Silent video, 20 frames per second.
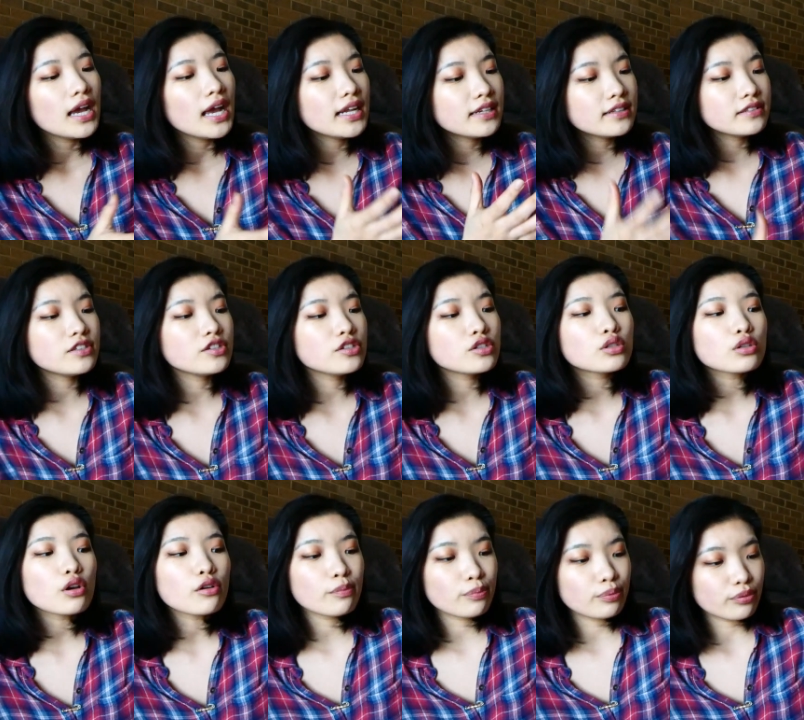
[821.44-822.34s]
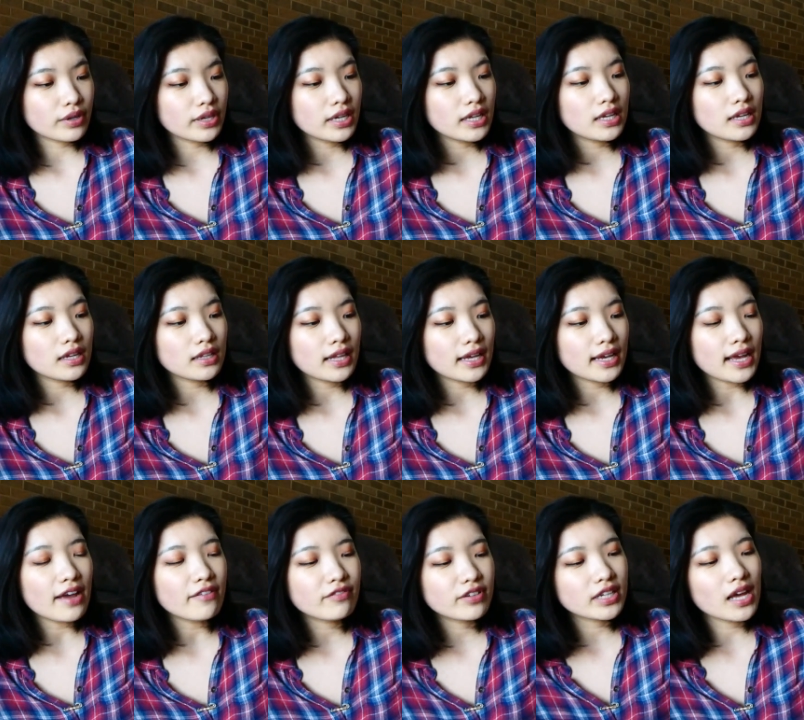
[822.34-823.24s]
It is just so pretty.
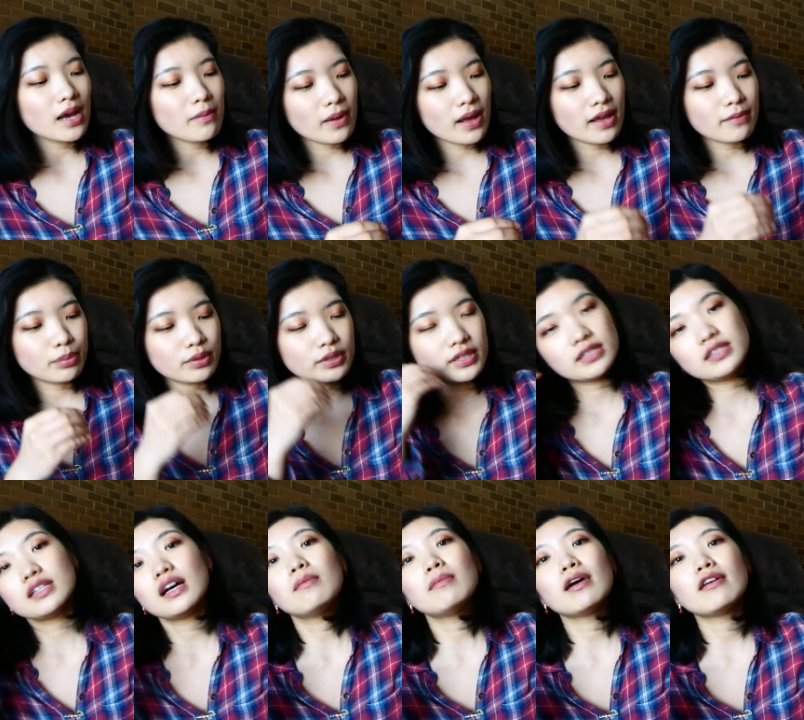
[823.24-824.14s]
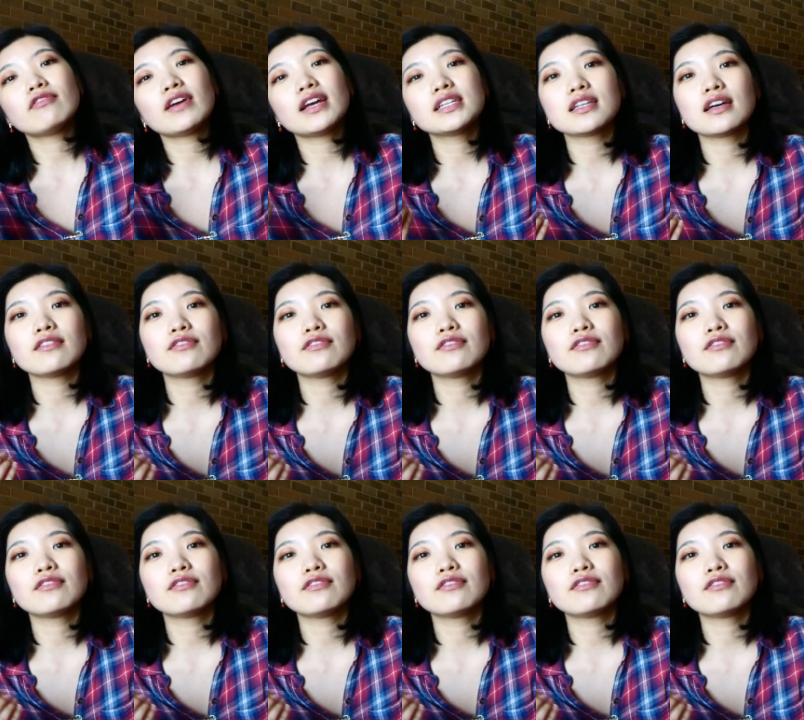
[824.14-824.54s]
Like every time I put this on my face,